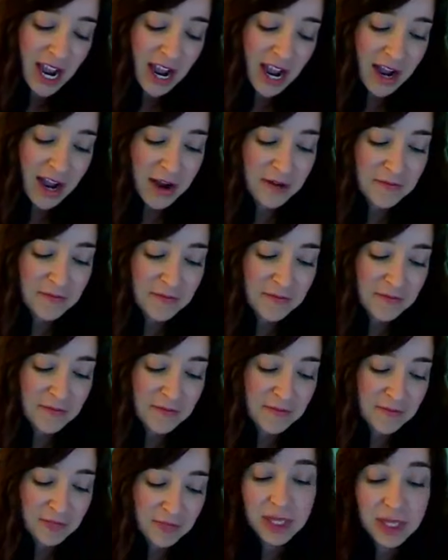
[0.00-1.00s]
I'm
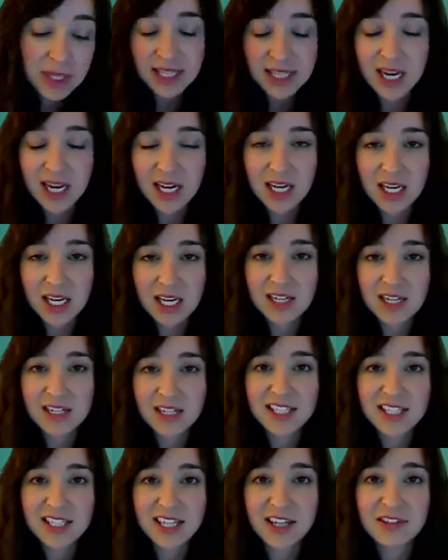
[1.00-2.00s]

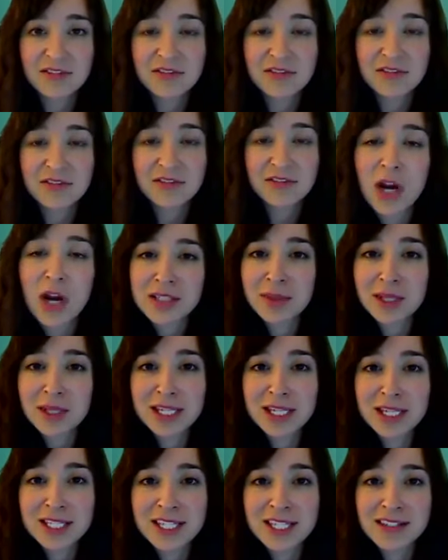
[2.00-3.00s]
excited to try some
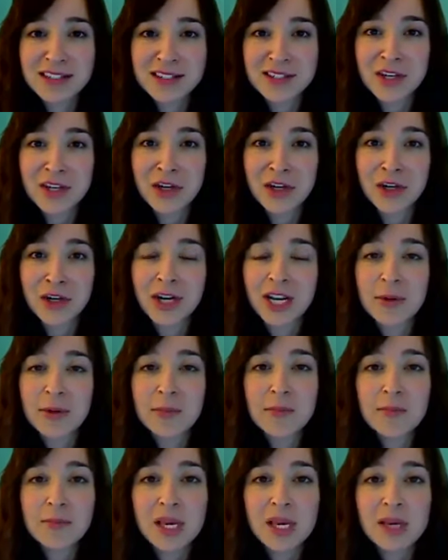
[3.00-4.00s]
of these things this year
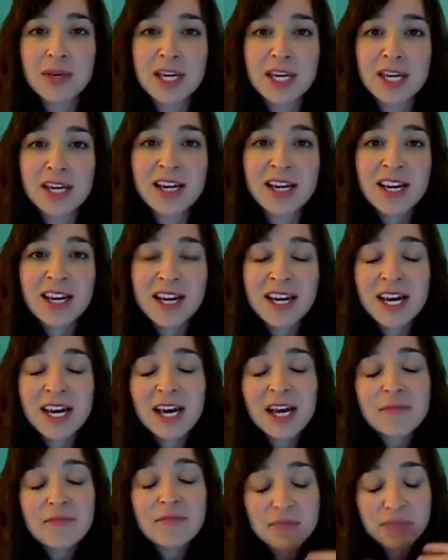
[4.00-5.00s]
and maybe
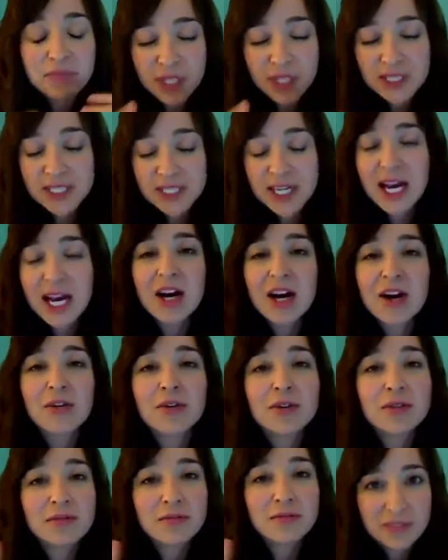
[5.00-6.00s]
sit
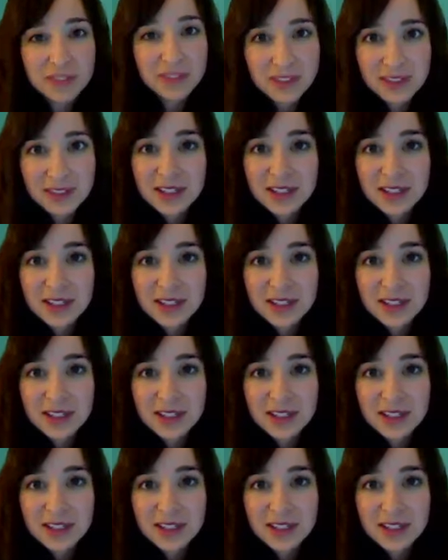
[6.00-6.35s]
down,